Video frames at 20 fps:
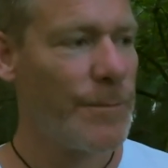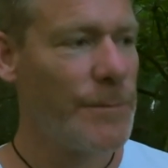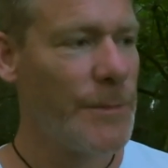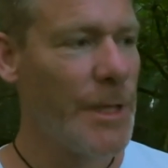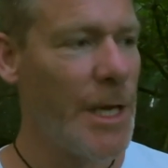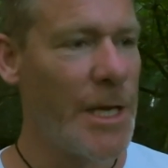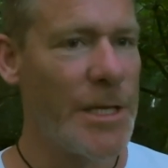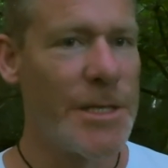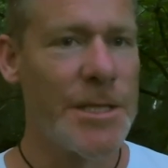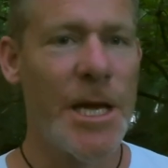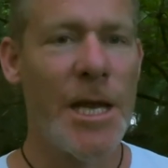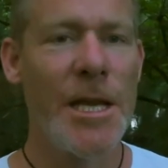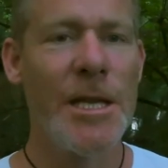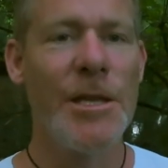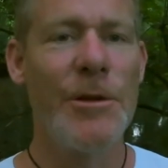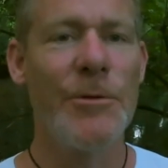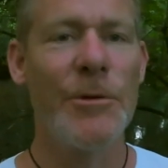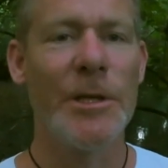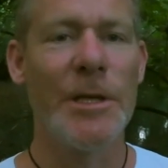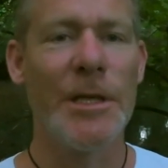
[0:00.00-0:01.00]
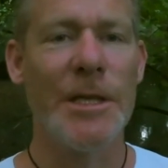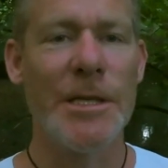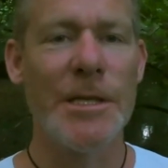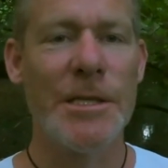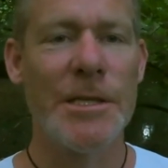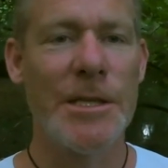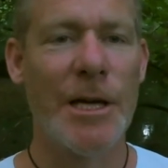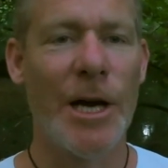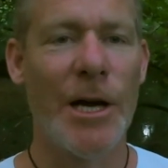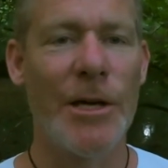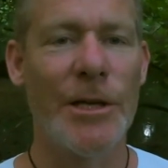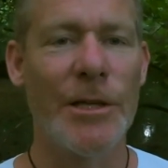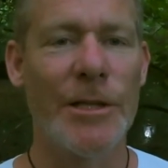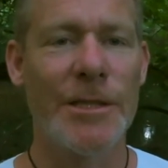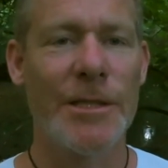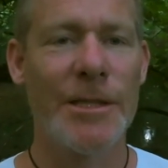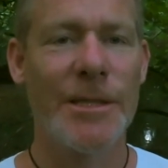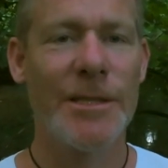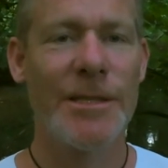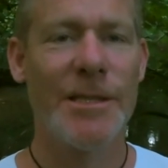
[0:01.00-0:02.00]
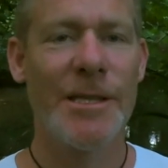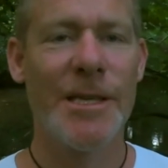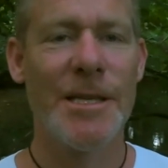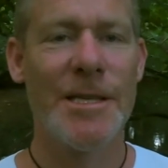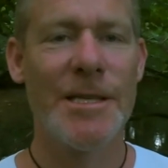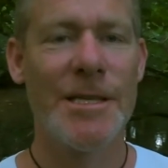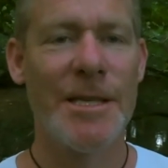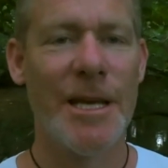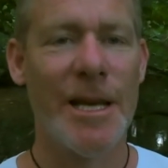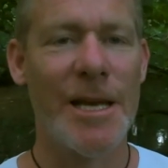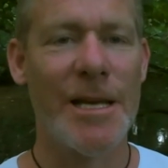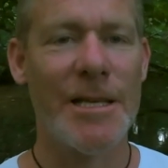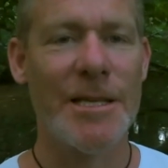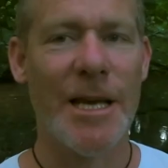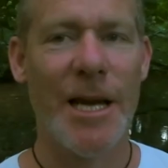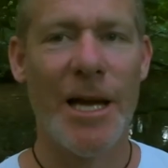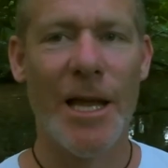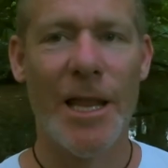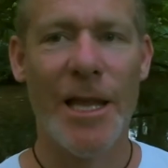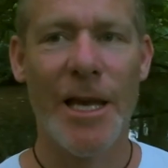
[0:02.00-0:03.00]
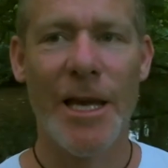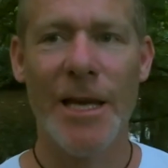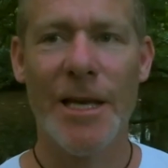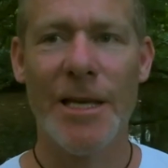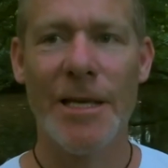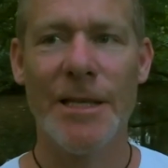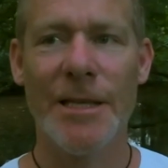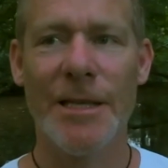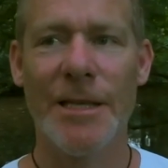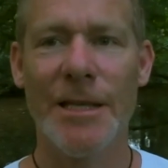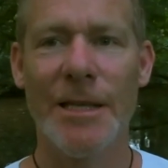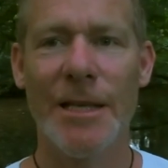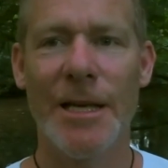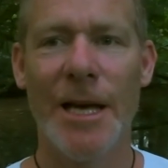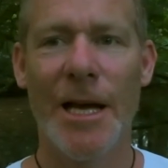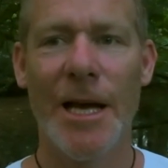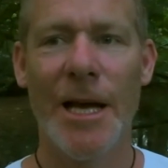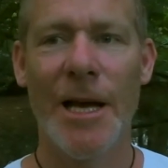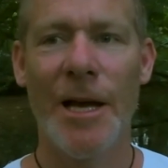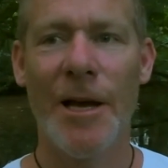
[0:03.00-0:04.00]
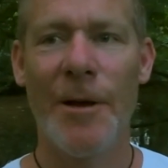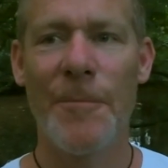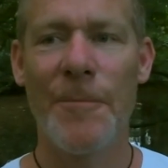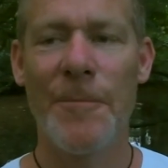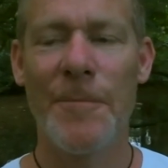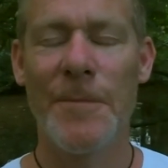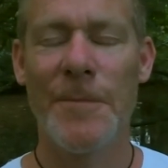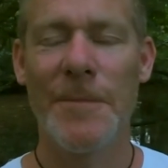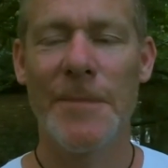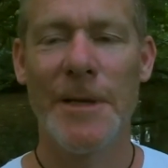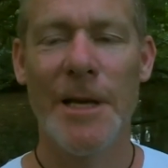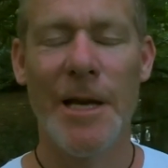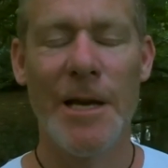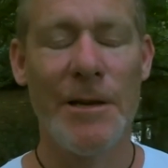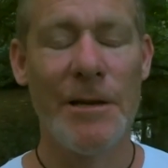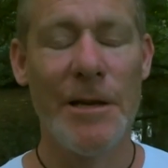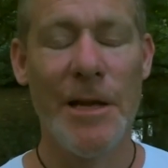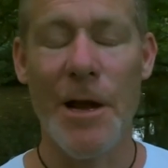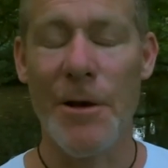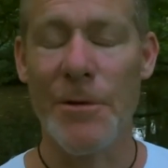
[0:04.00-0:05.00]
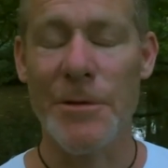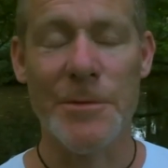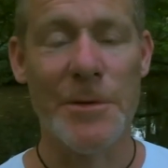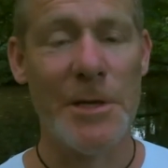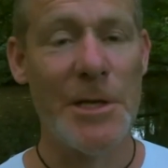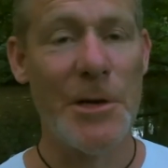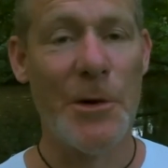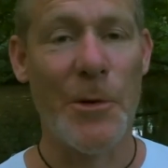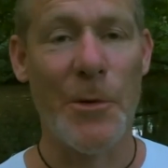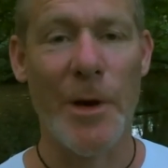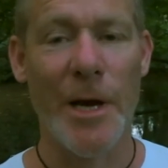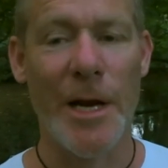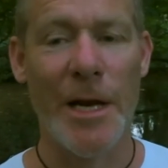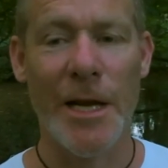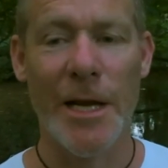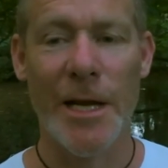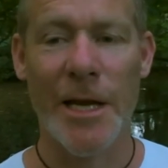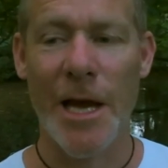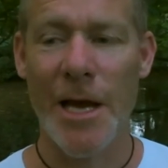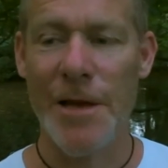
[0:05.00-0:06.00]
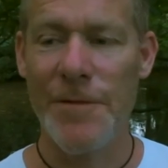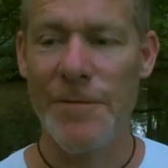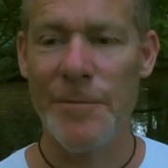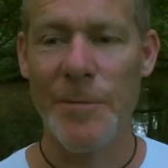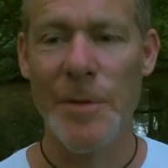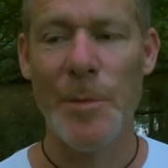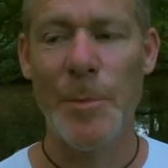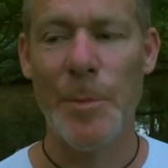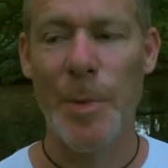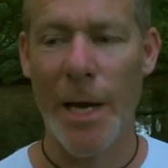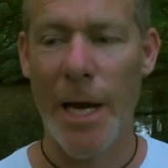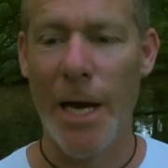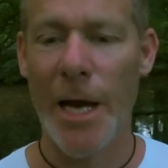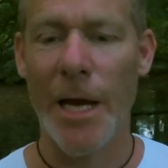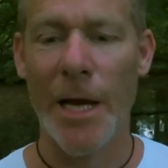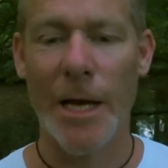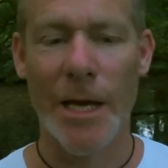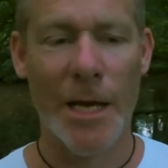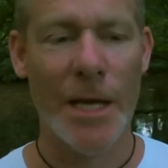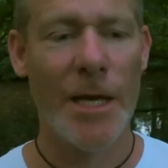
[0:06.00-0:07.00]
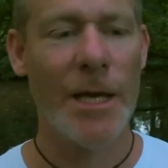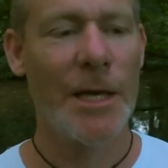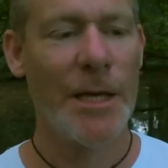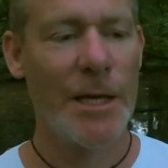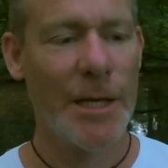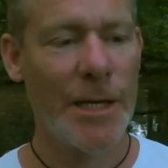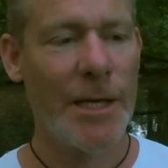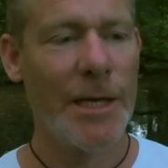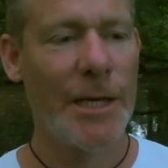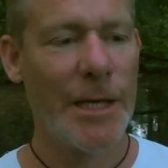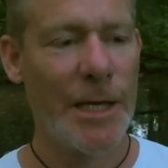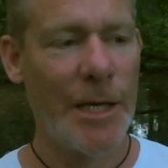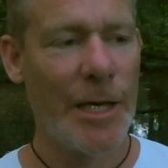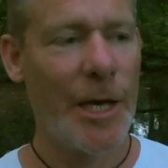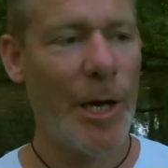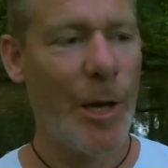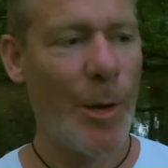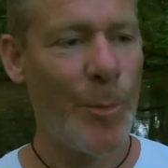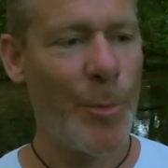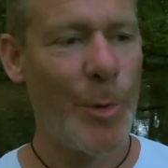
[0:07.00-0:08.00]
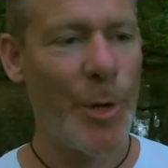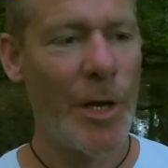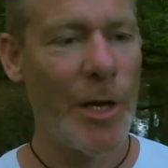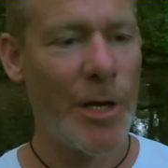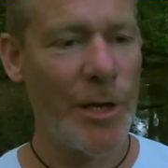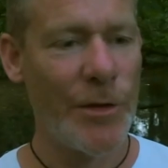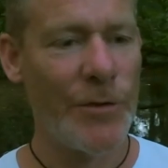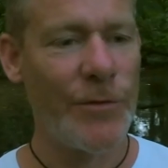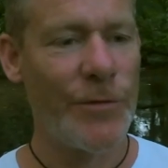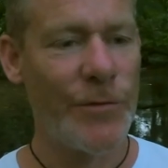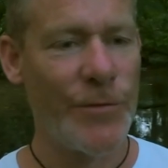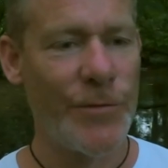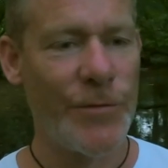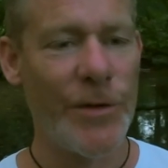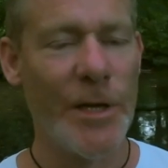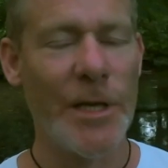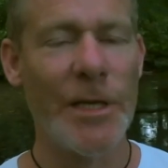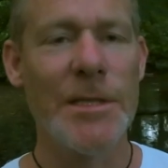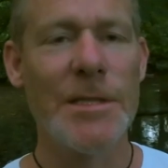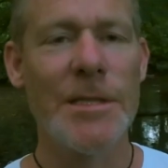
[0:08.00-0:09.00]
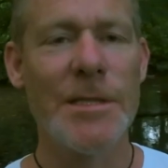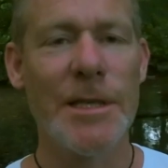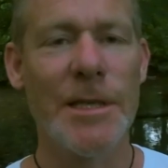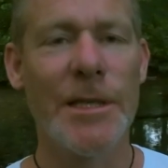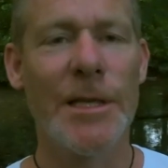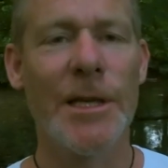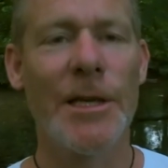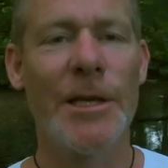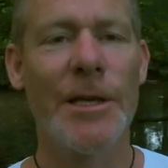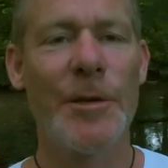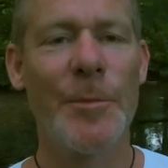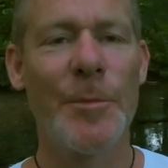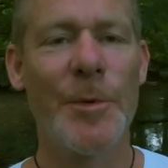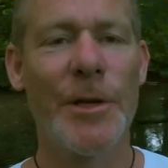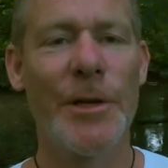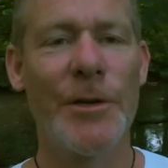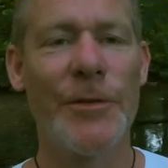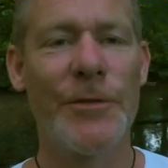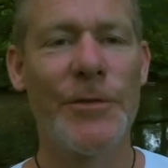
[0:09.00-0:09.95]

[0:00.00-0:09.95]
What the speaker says: genuinely stoked to see us out there. It was really cool, and it gave me back a bit of fizz, you know, a bit